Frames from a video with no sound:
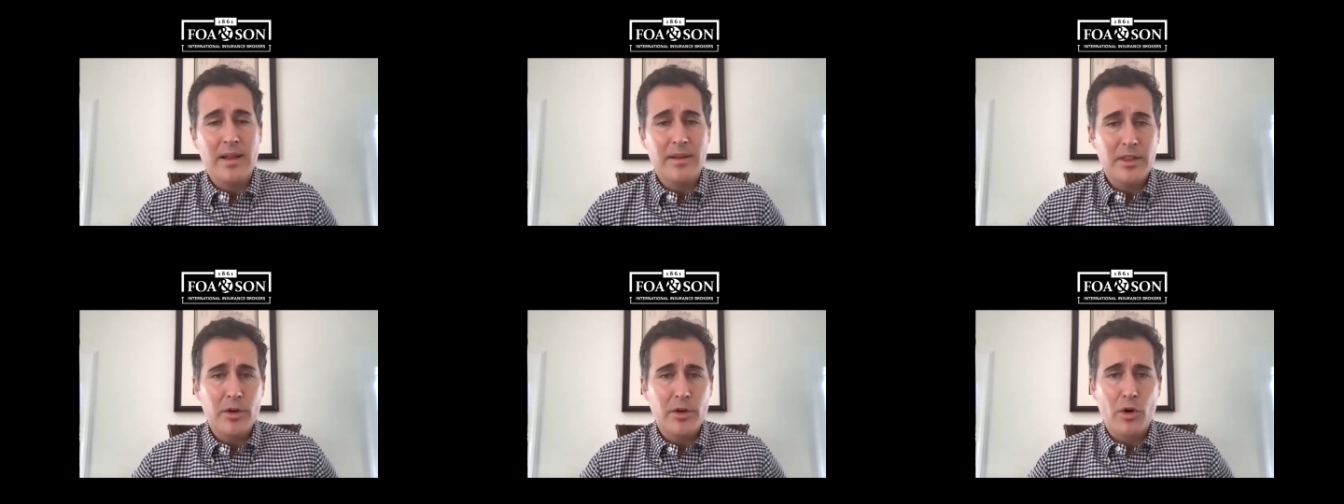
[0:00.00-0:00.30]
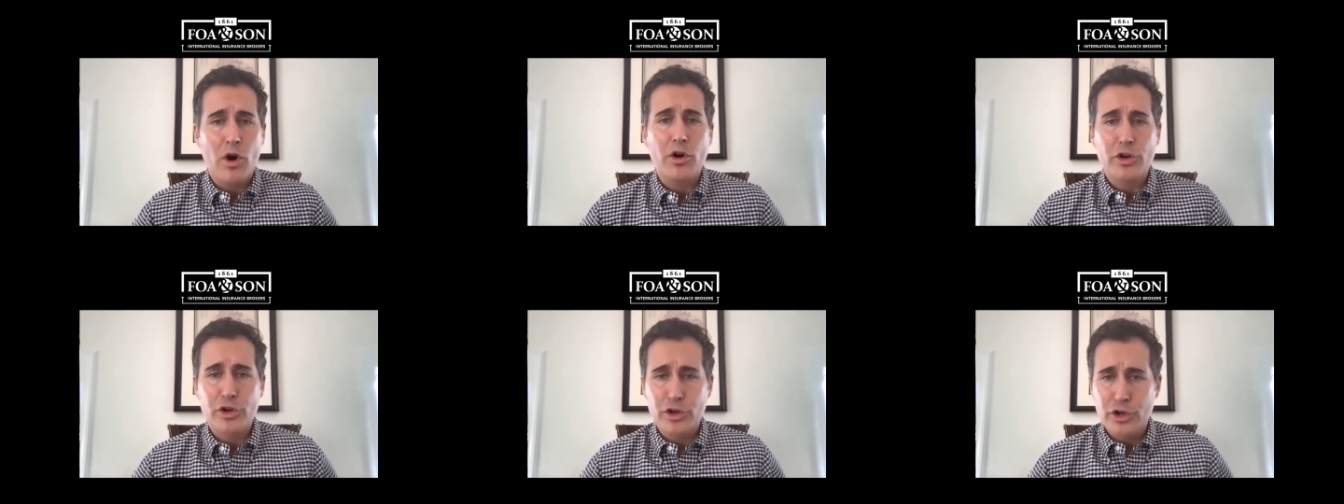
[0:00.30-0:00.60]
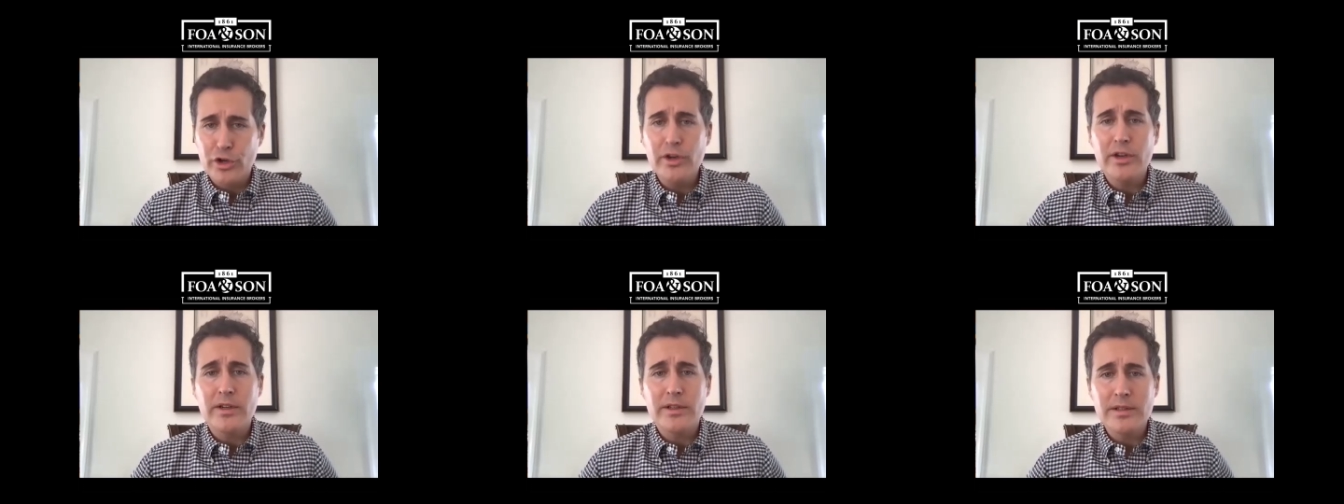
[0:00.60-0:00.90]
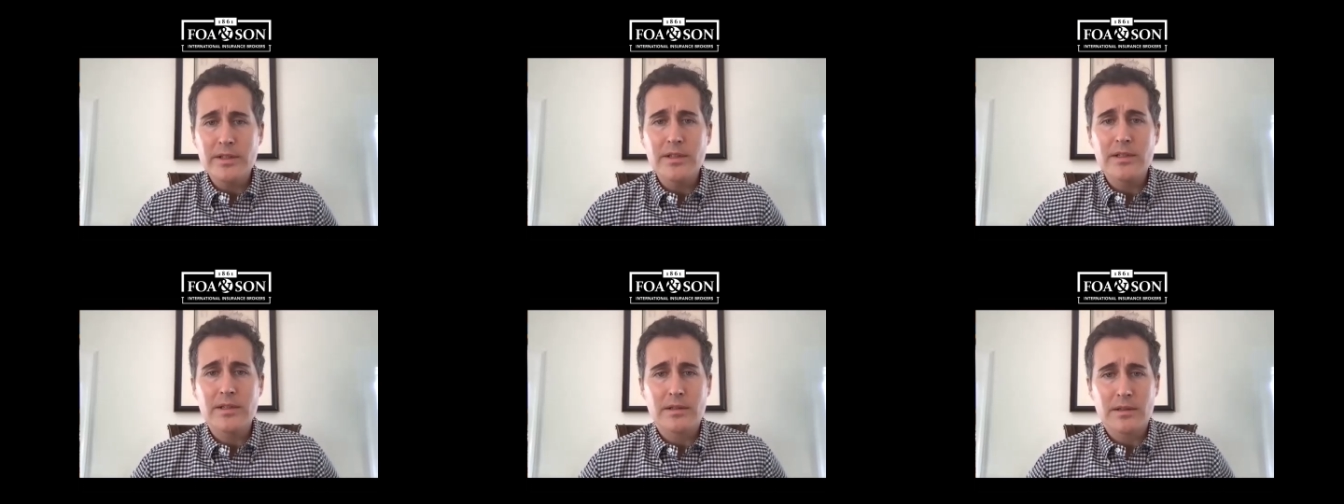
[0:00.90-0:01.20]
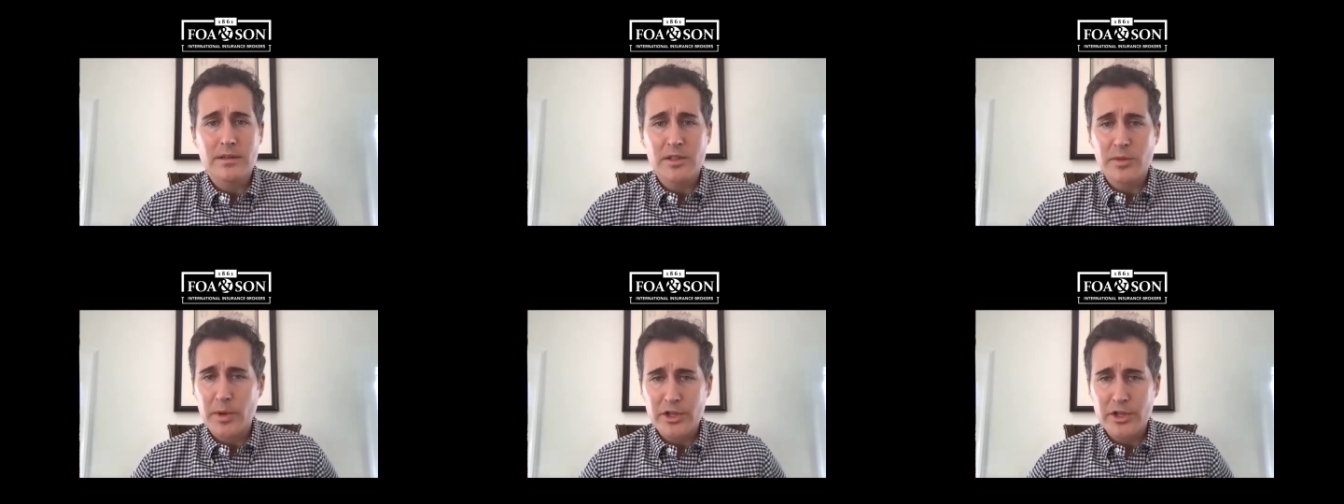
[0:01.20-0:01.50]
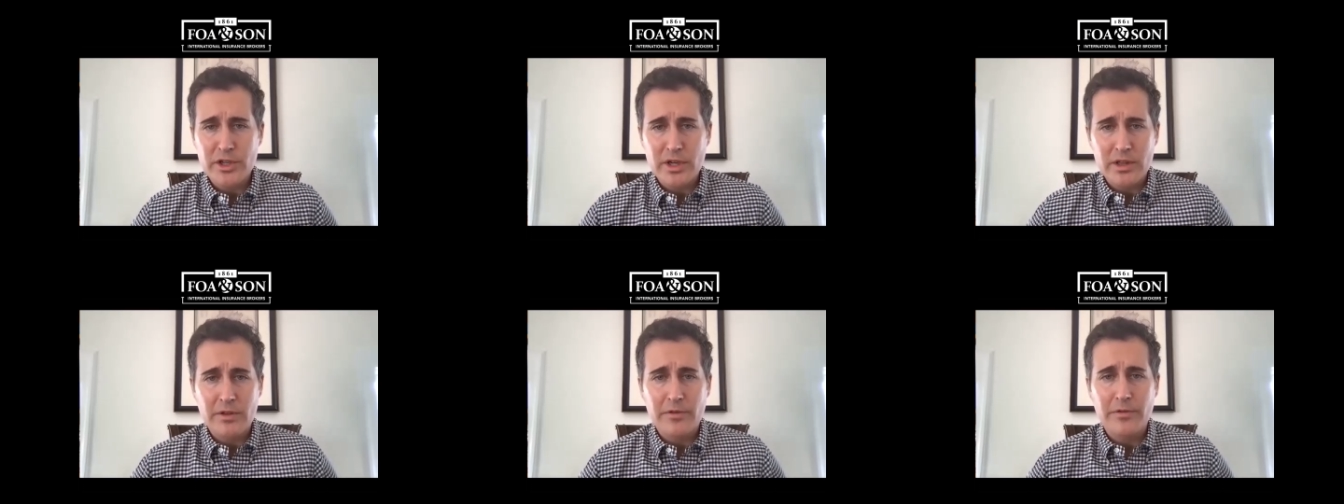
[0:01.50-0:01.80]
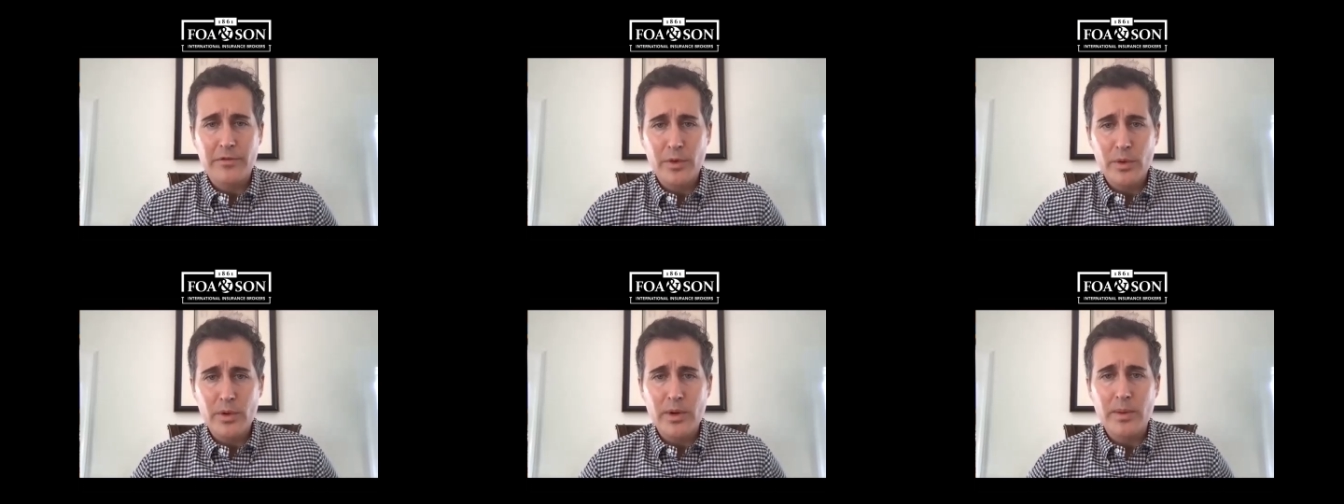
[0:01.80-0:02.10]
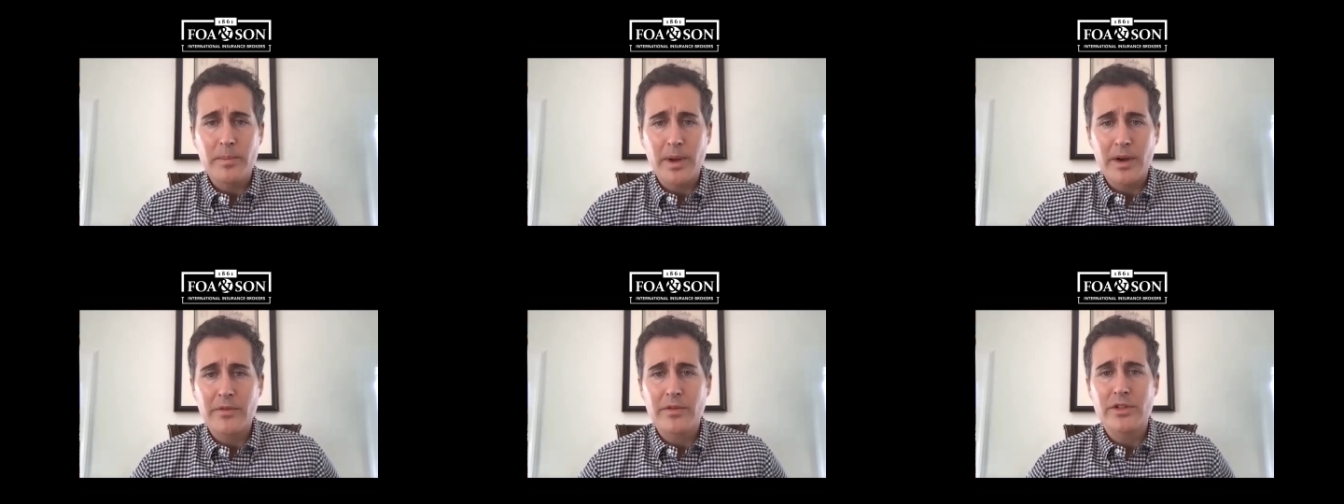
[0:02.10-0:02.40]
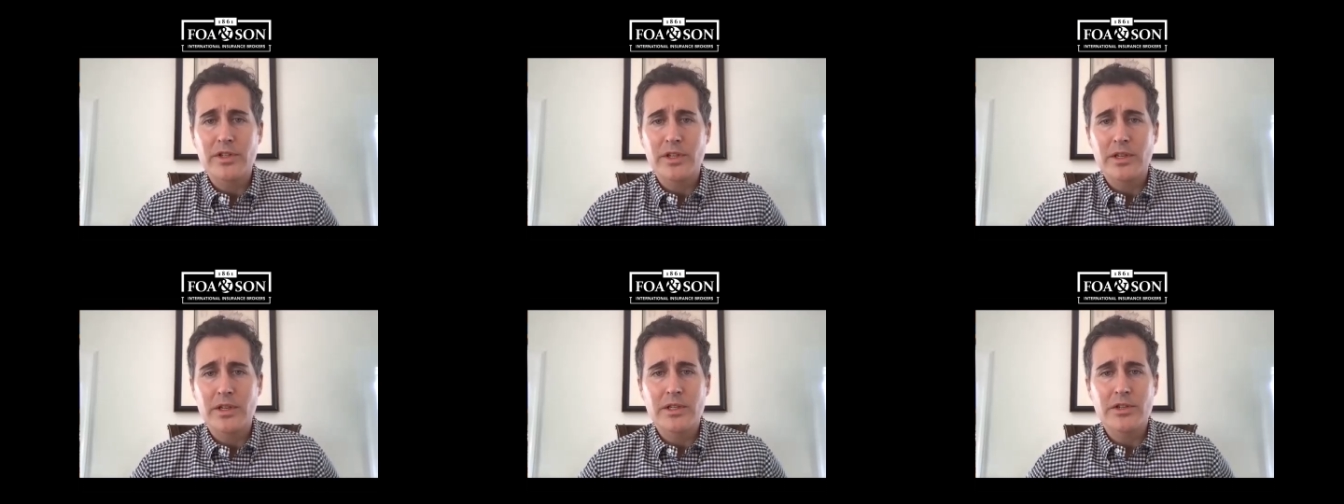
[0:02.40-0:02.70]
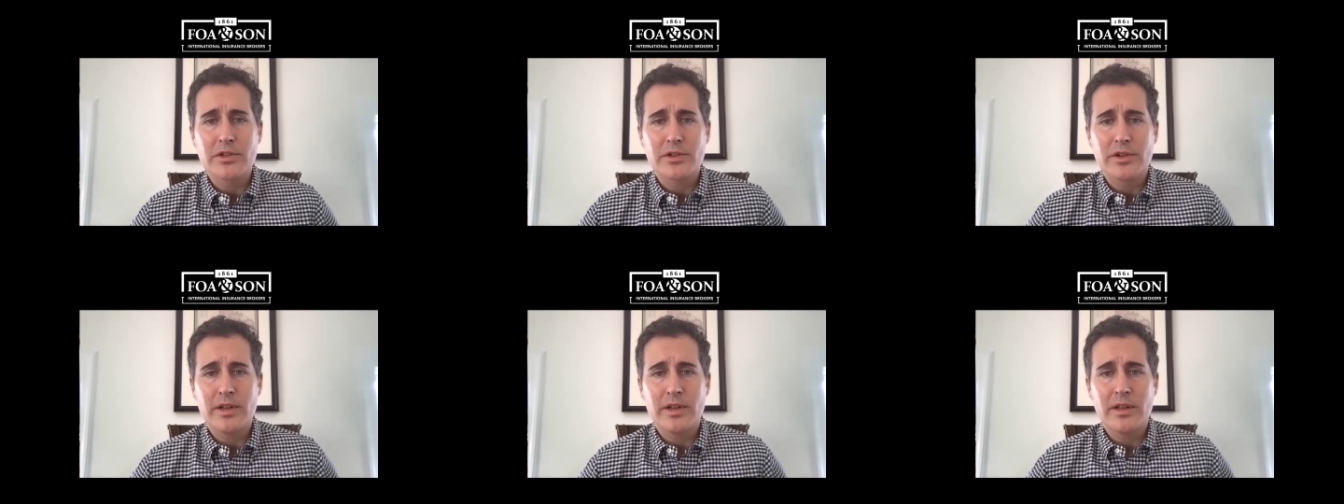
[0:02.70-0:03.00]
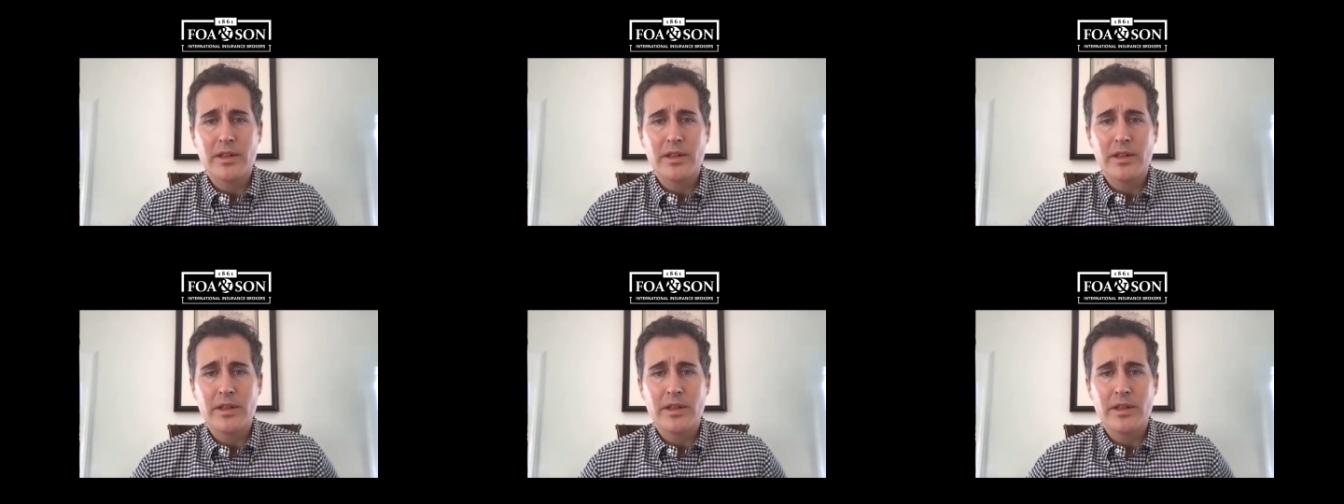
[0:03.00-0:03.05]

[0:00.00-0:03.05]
there are goods, especially in the food and beverage industry,